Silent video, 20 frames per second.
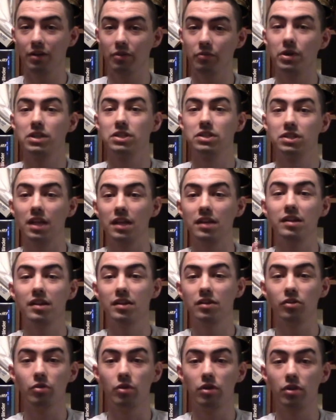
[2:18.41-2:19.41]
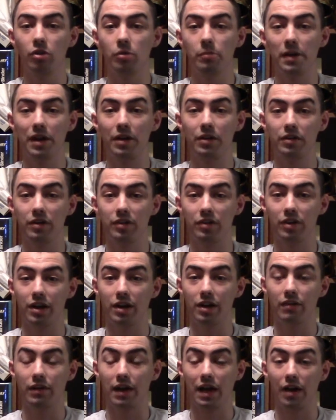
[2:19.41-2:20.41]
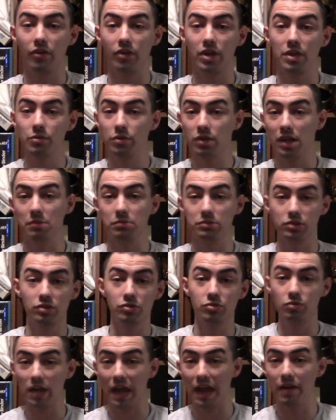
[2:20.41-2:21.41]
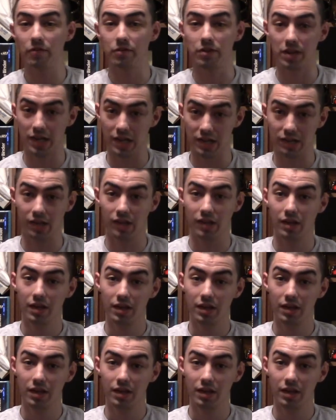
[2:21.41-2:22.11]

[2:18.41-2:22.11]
of which they did do a little better design of how he was able to carry it,